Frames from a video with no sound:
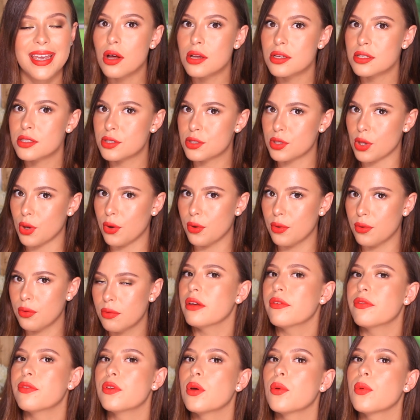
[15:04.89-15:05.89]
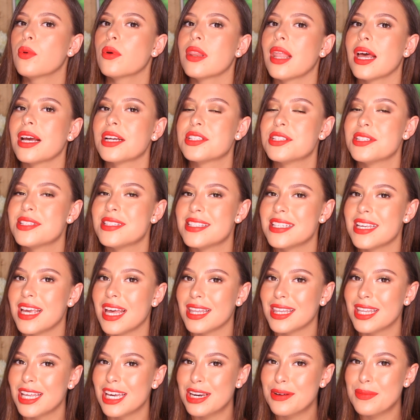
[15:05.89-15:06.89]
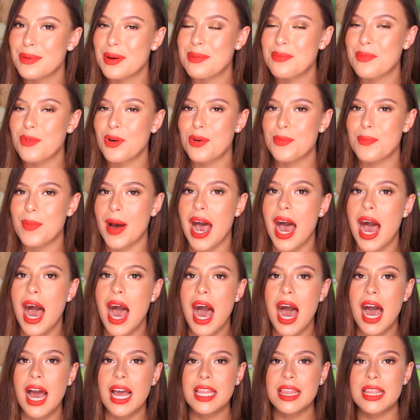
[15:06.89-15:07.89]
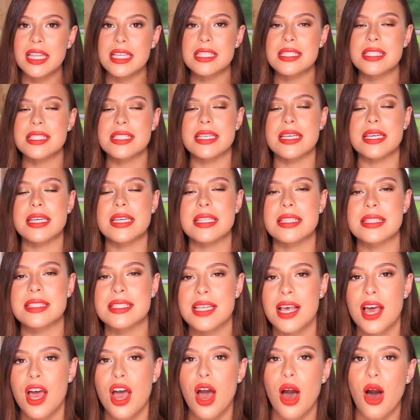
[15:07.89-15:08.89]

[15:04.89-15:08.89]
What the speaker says: Also, if you would like to see a little bit more behind the scenes